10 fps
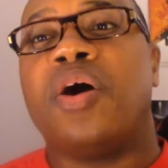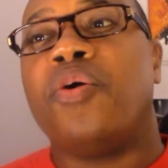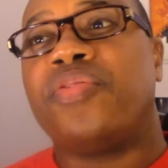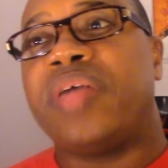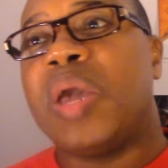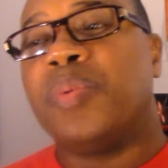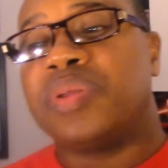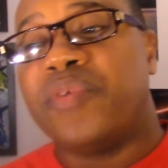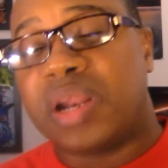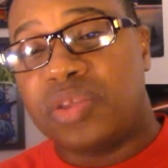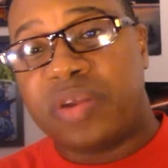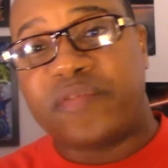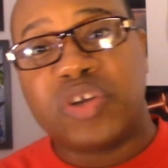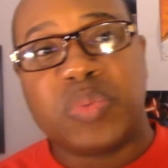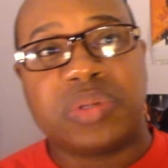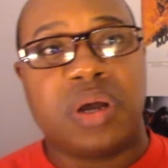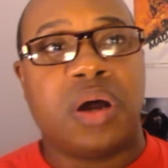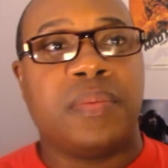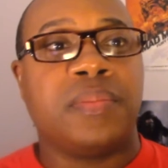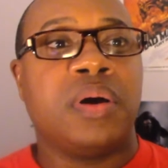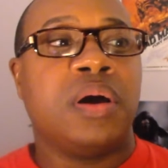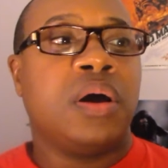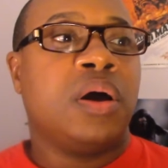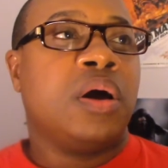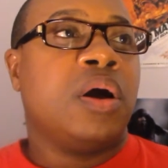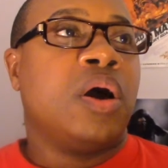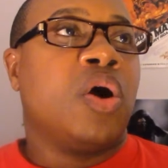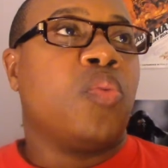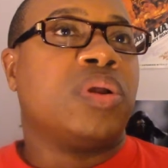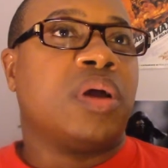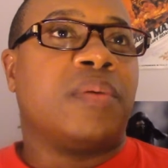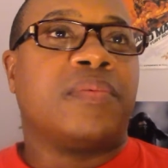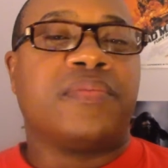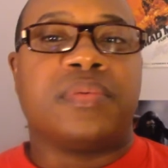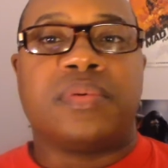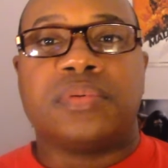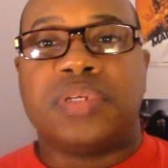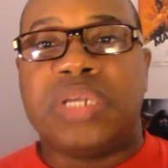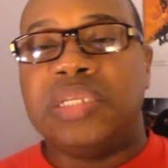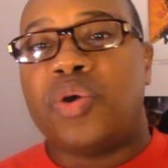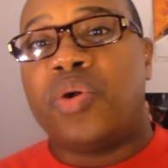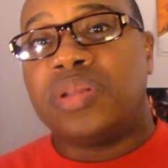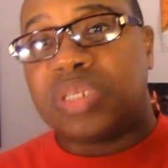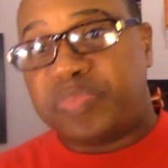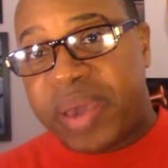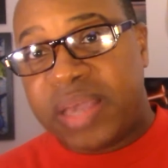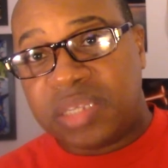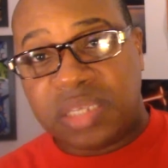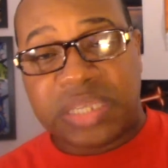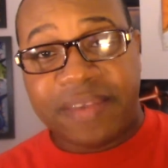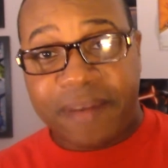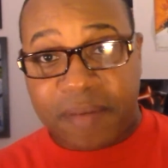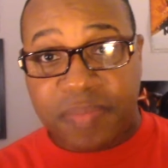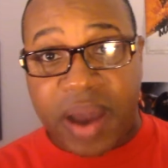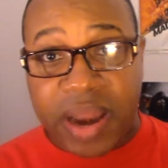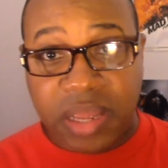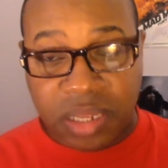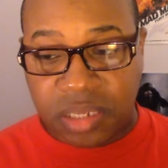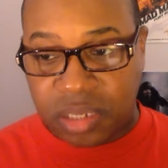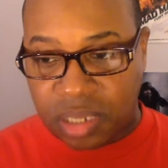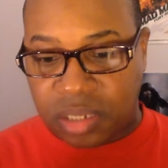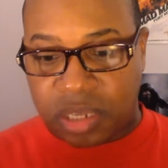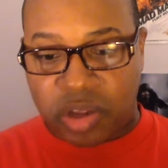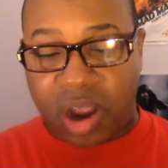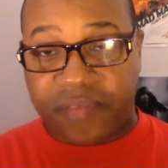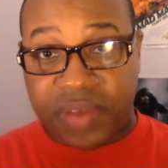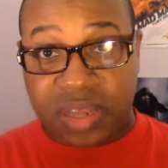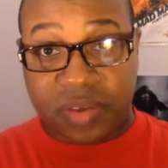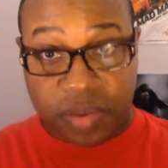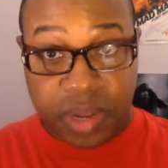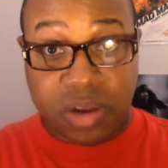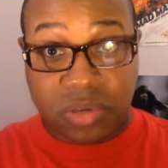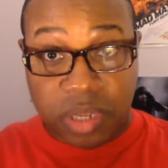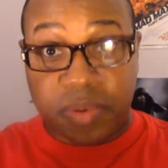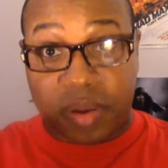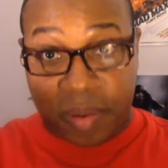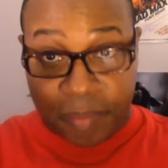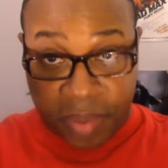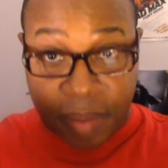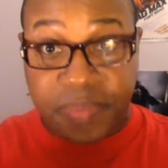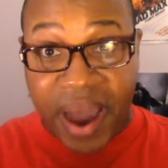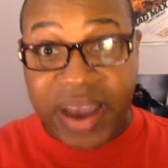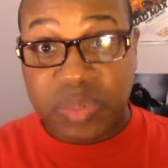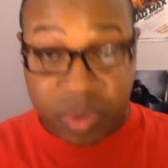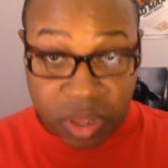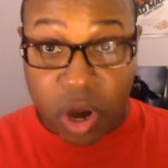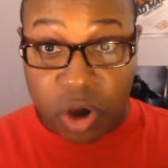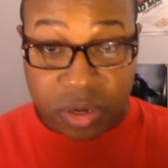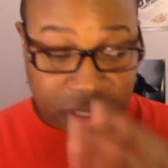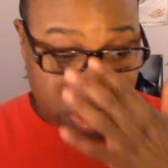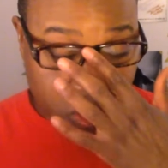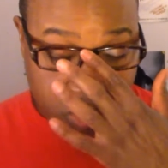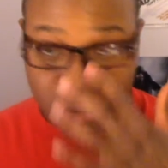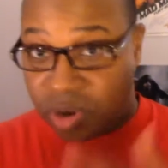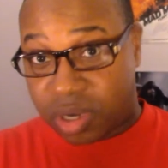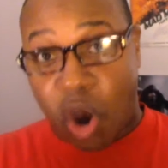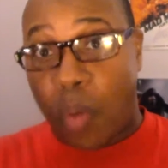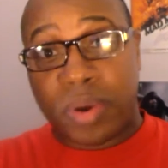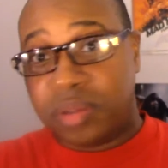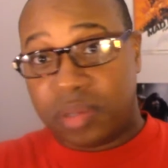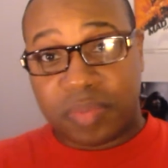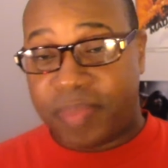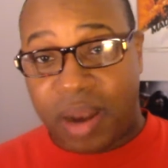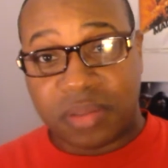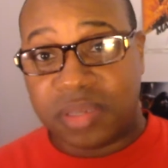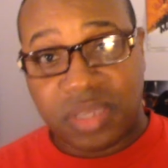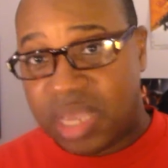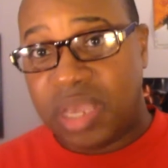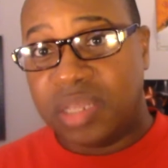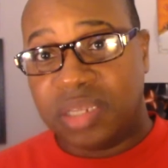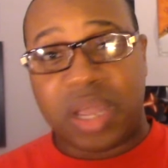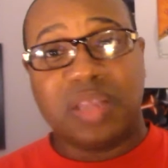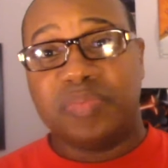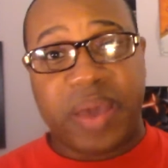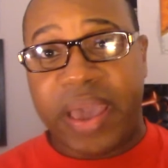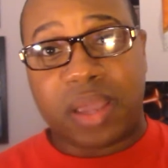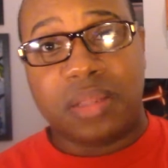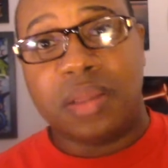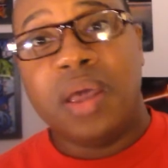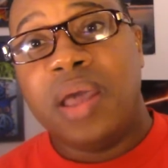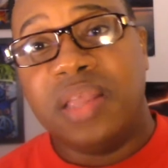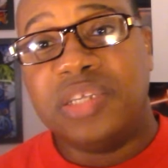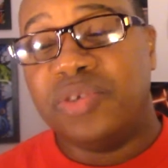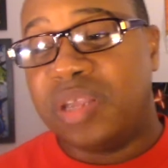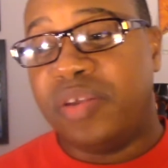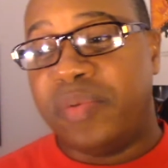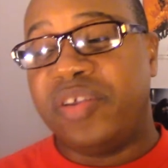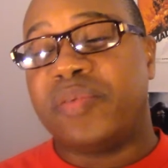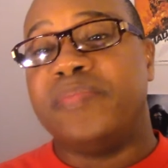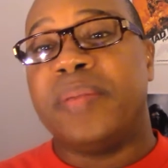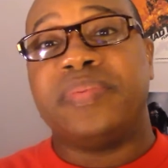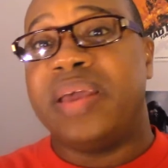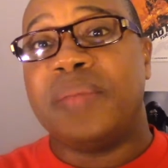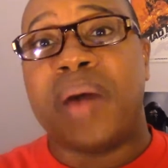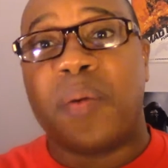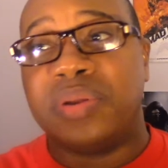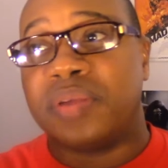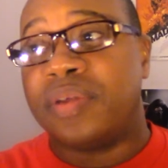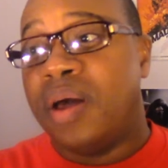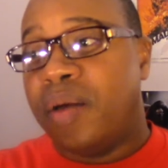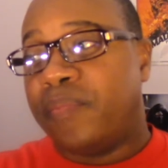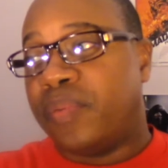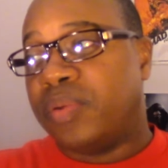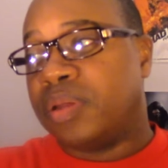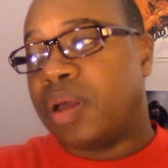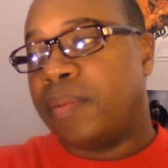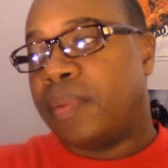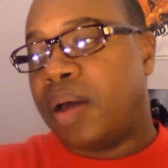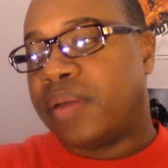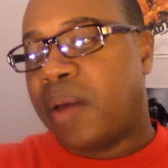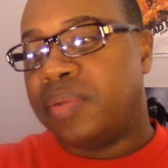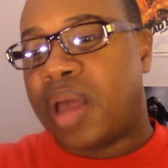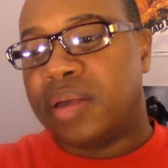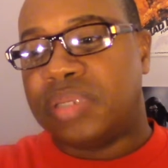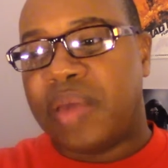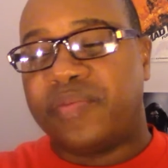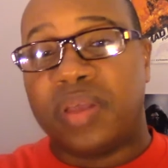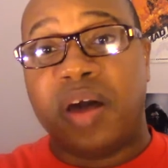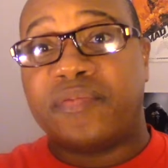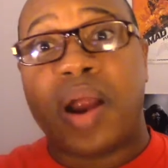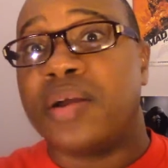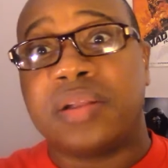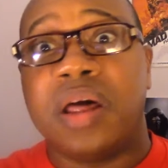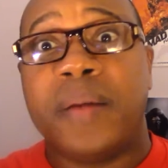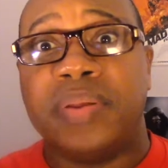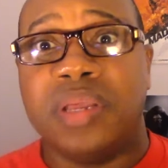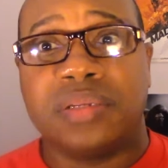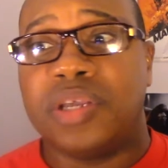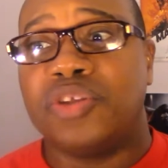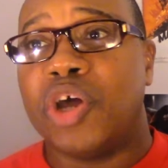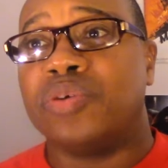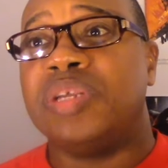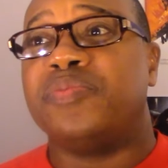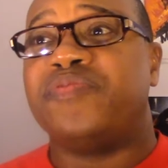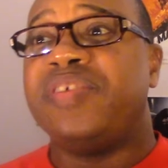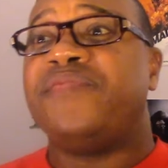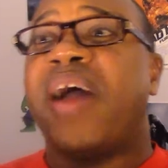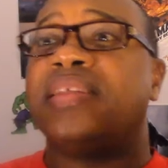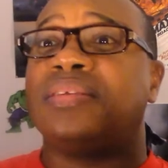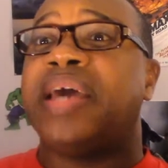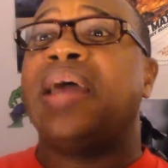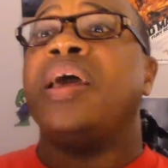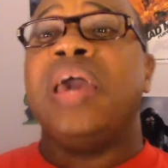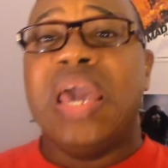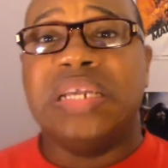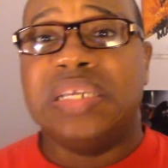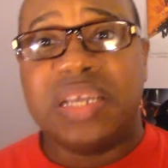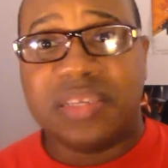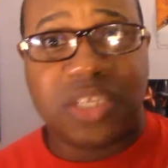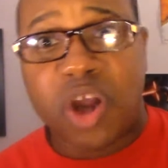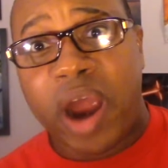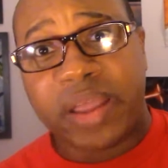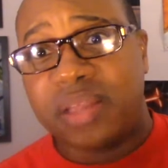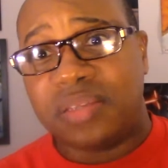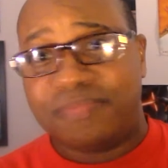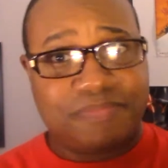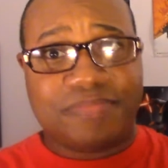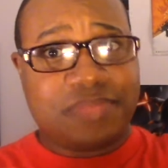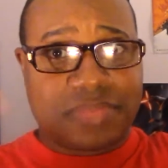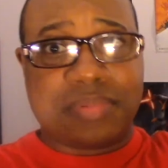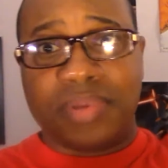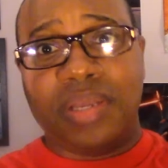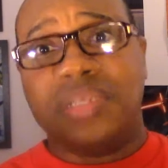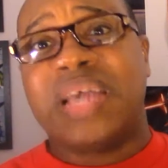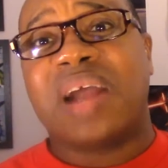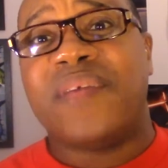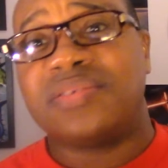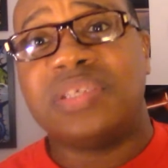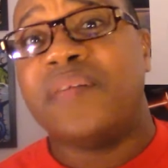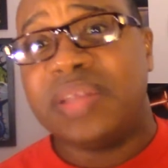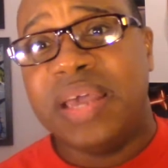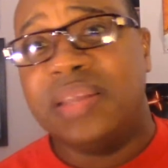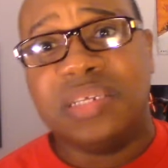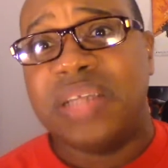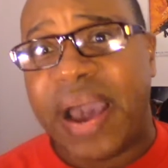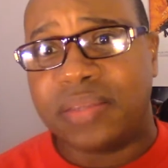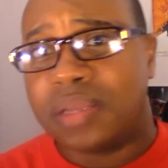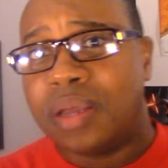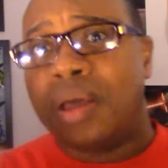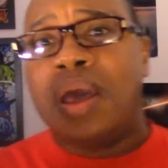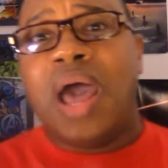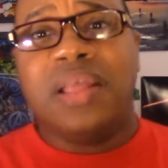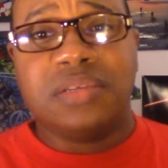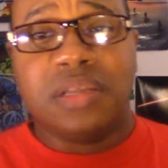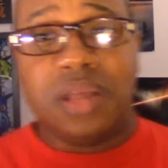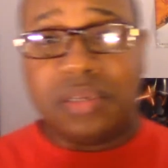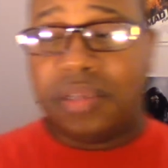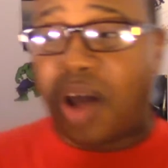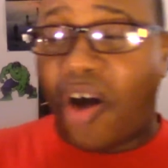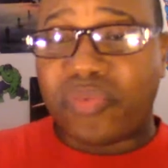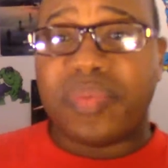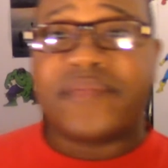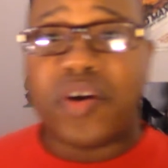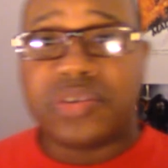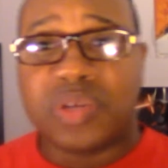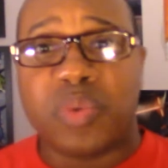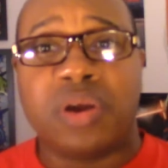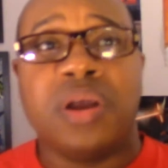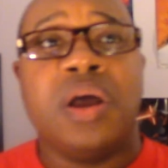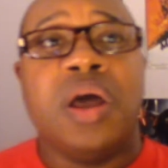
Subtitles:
the whole thing with the regular universe, with Jean going into space, she saves everybody, and then the Dark Phoenix energy combines with her, and she goes to a coma in the bottom of the sea, and she comes back, and then she's manipulated by one of the I forgot the guy's name from the Hellfire Club, and next thing you know, she fights that, and she gets dark, and she sacrifices herself at the end, and she dies. And then the ultimate version where